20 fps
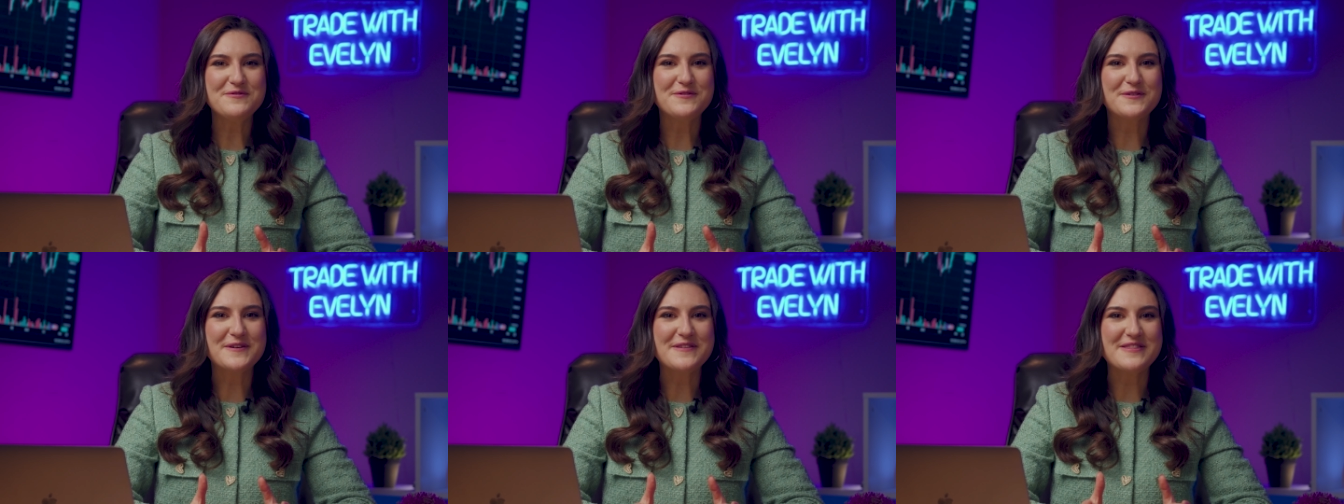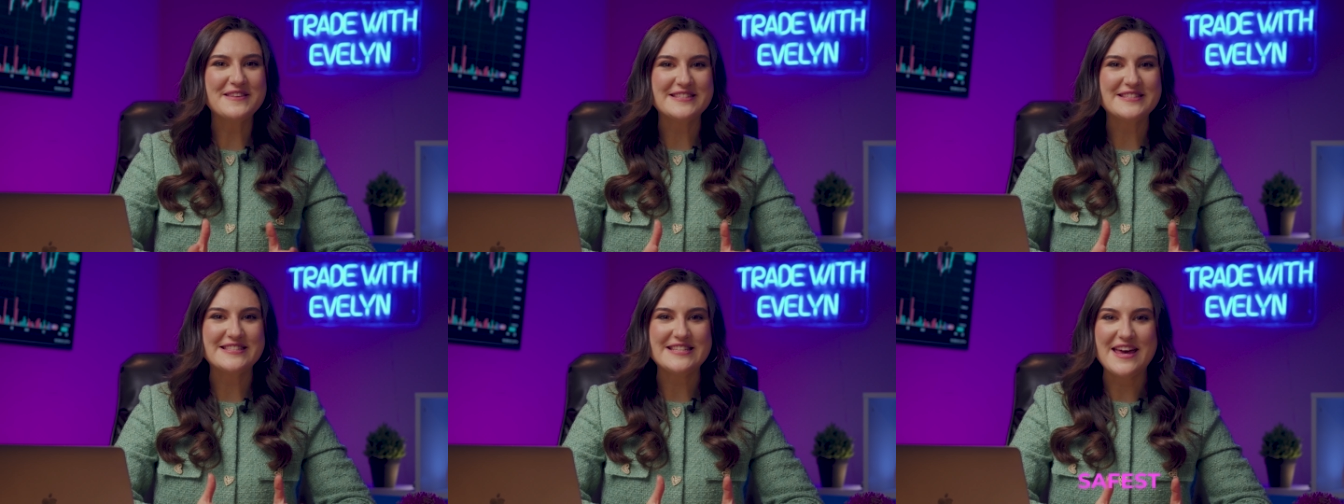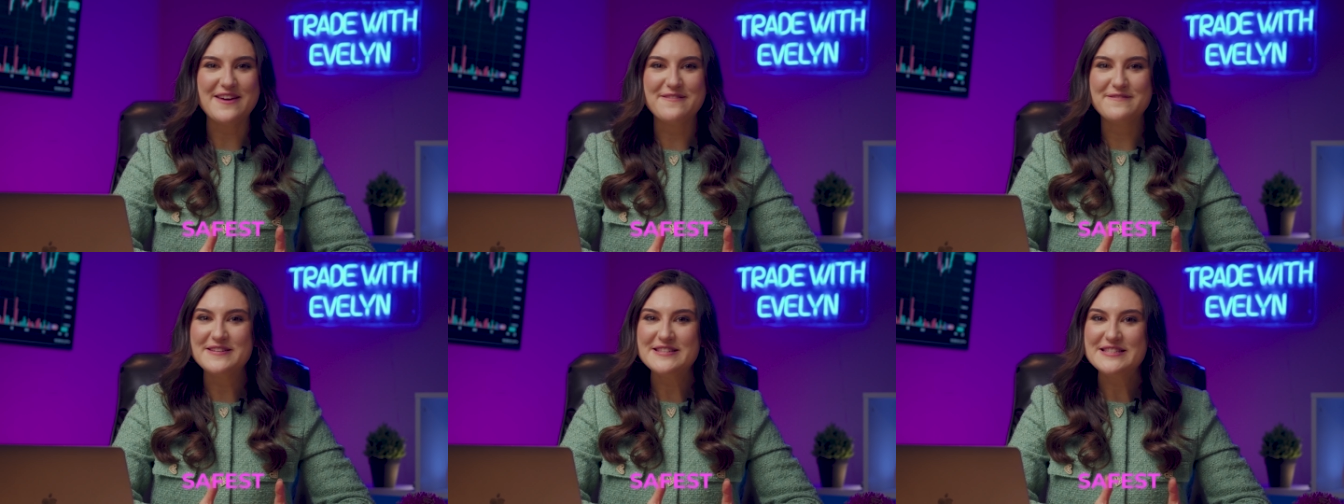for the
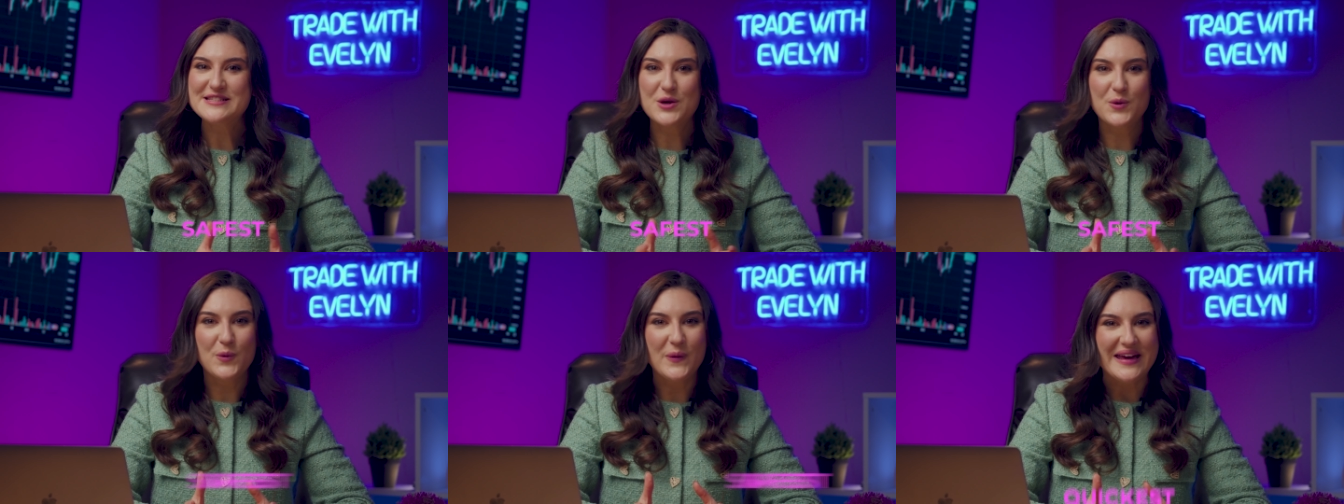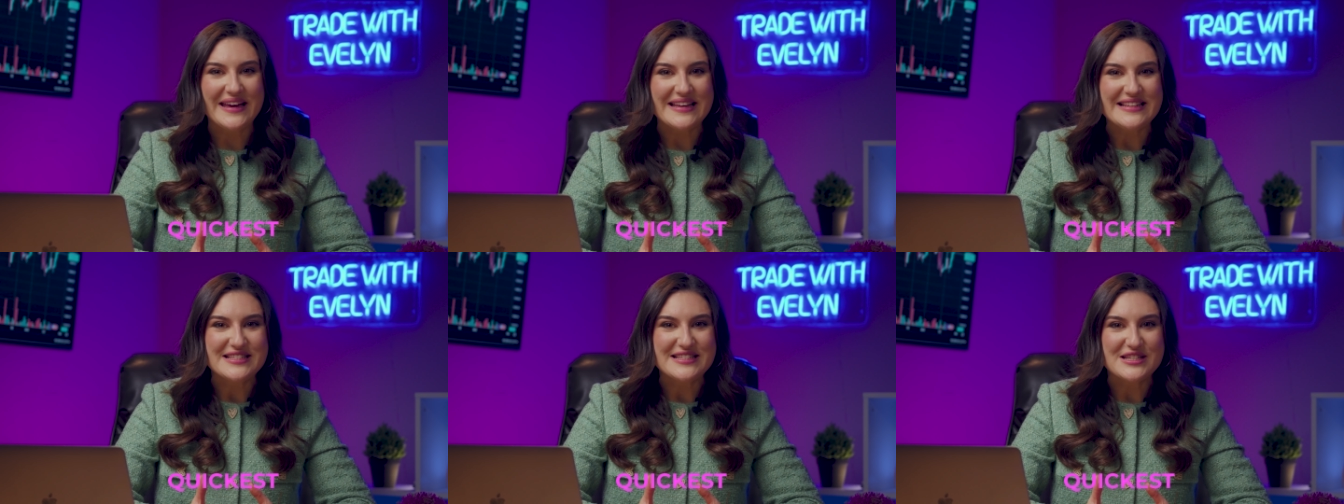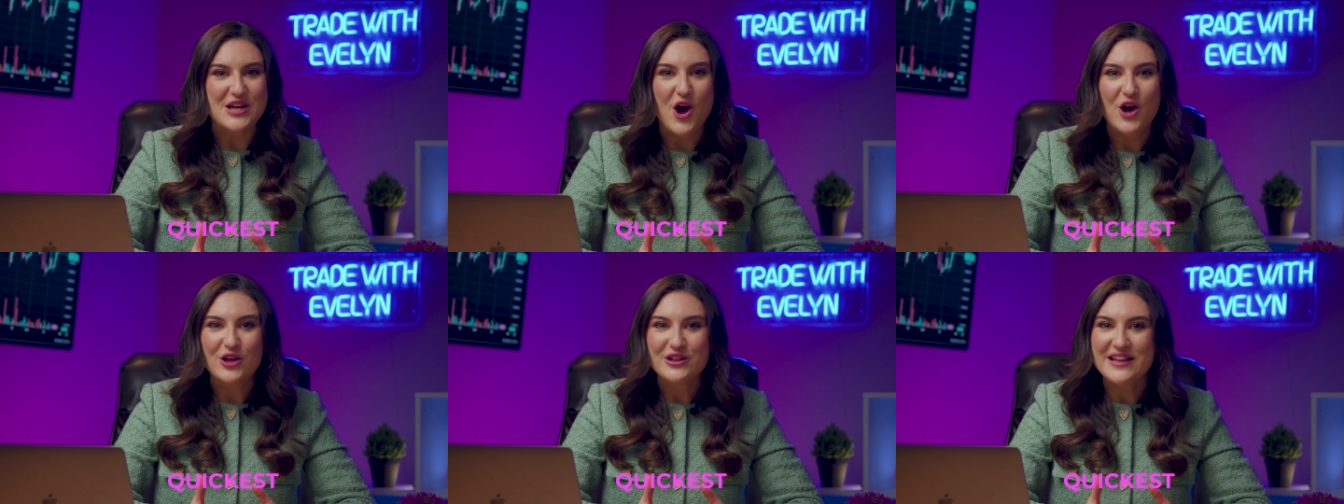safest, quickest
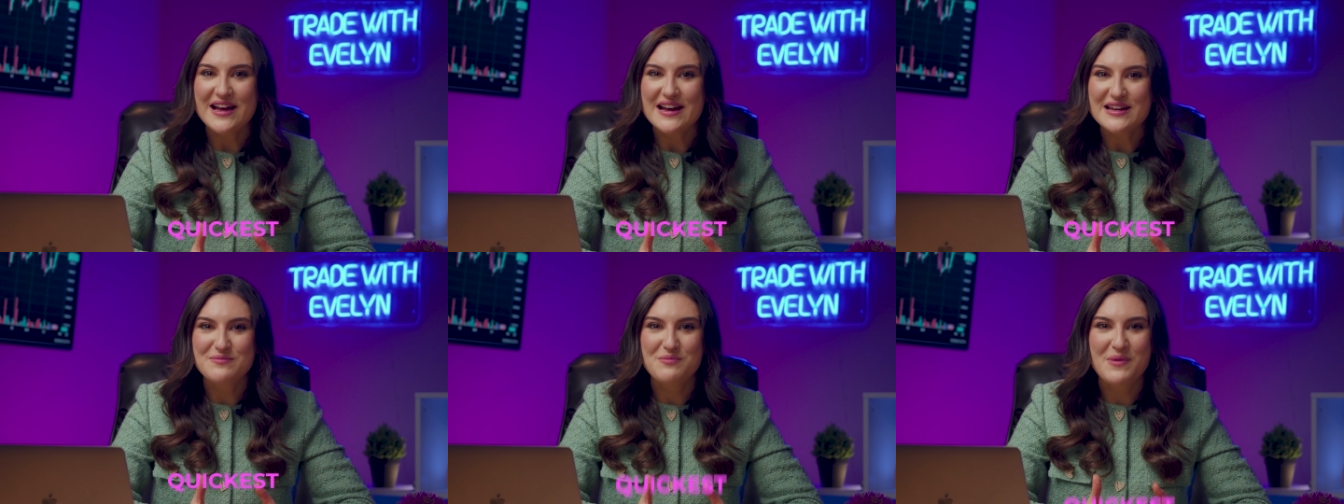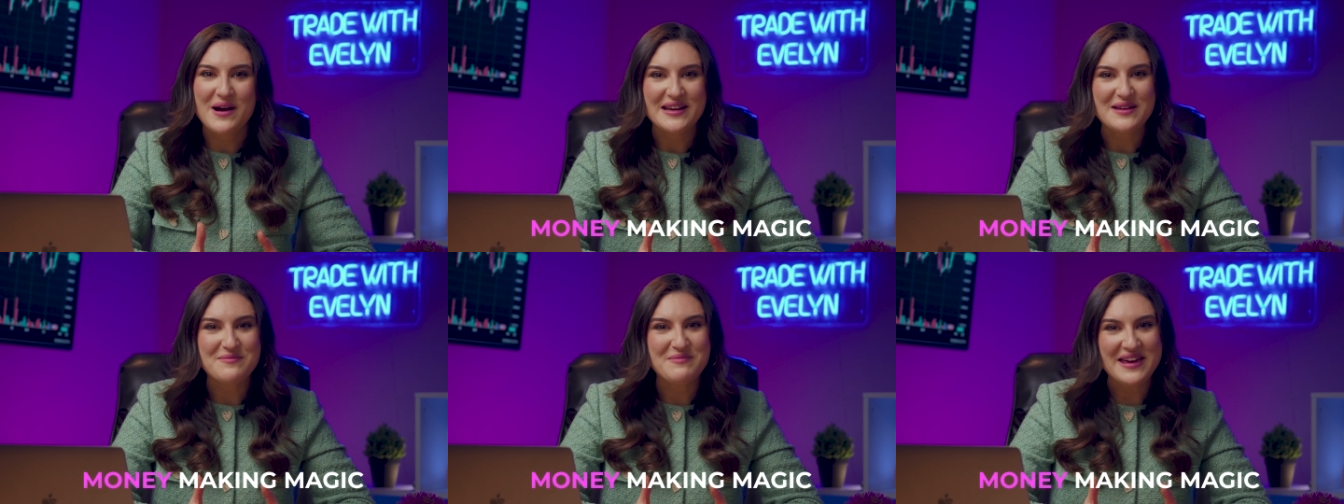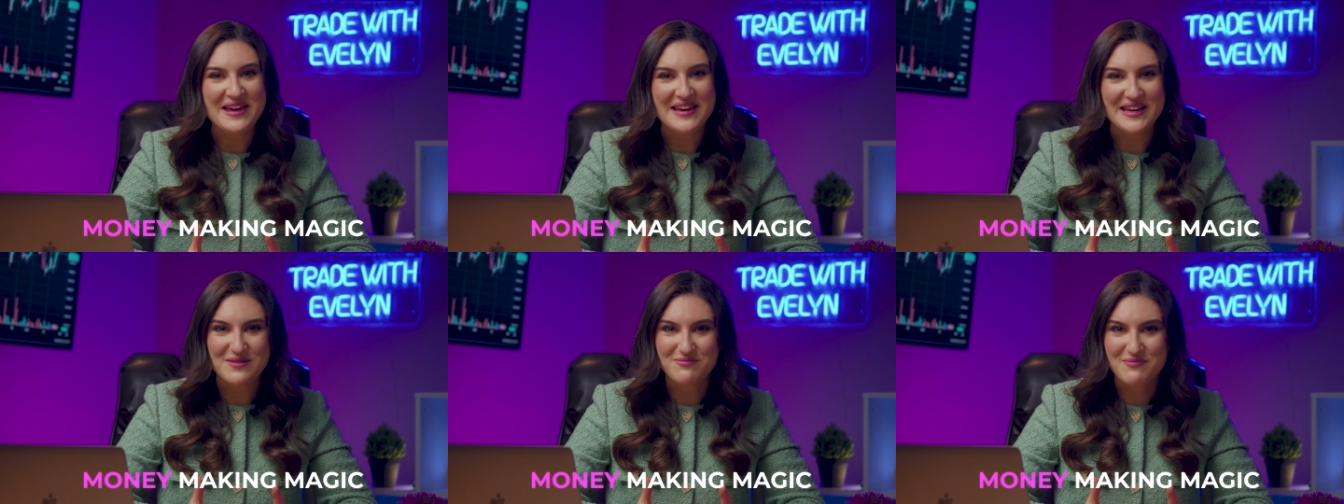online
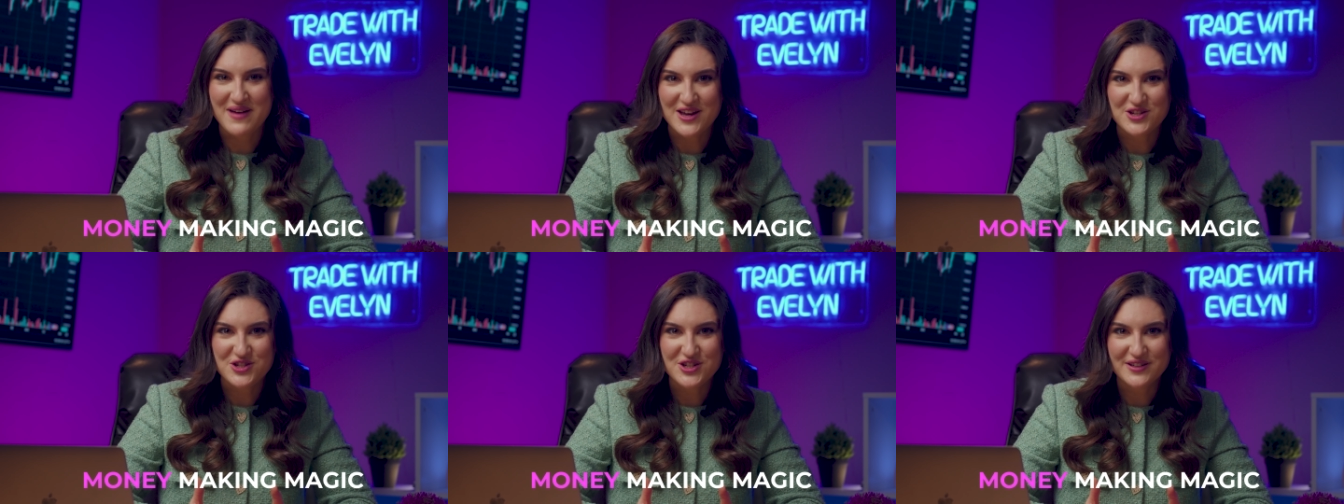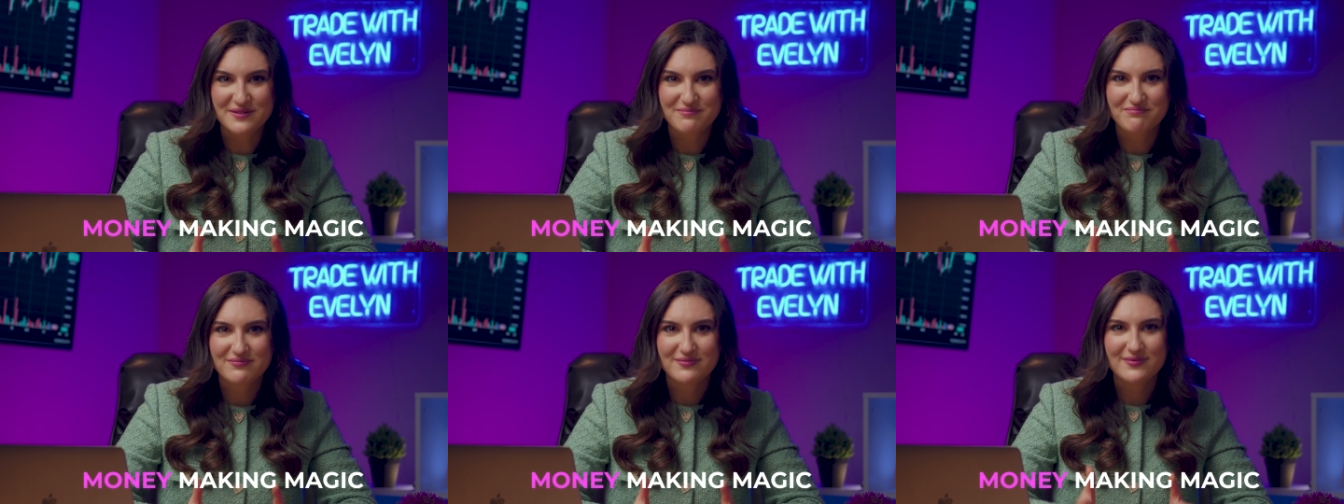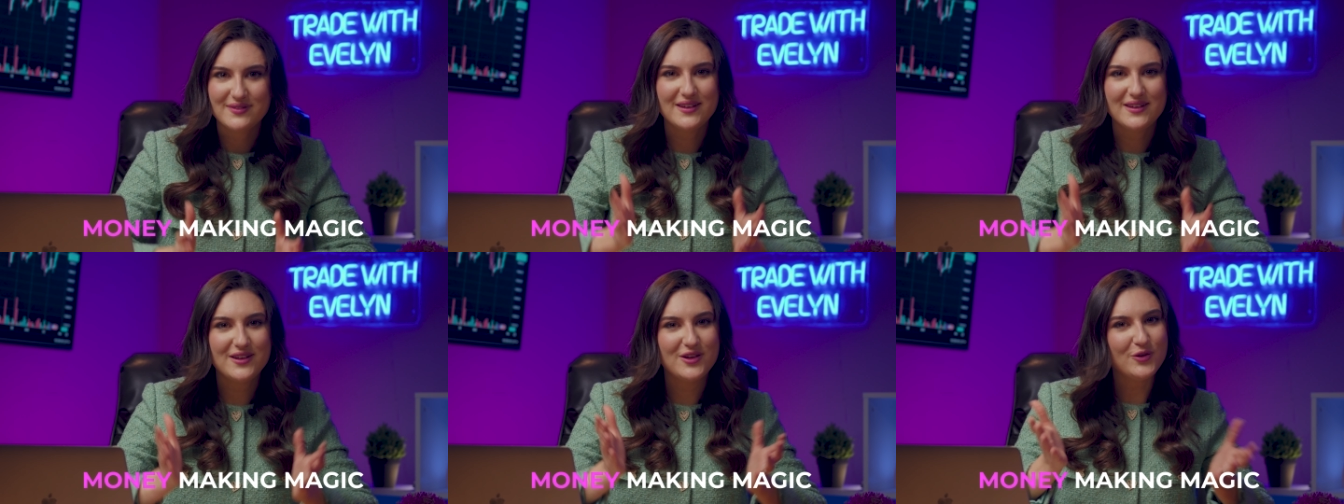money-making magic?
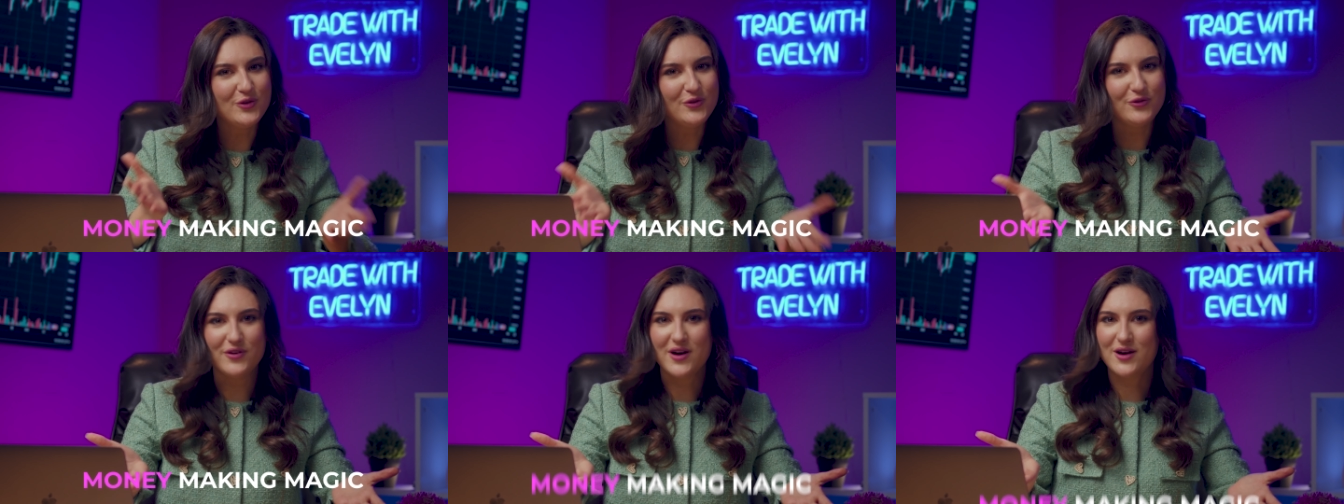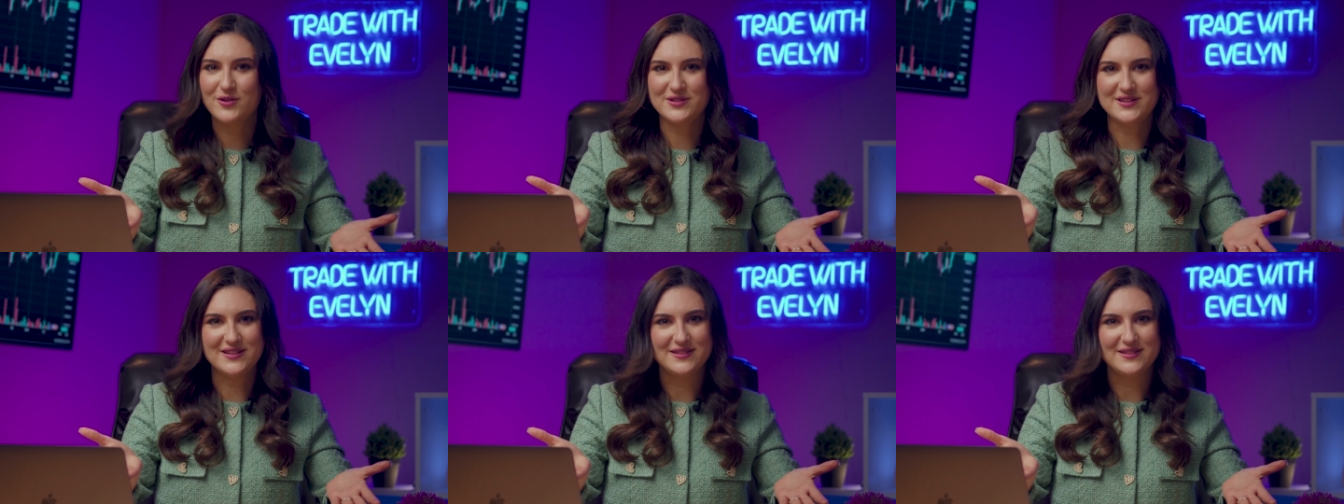You found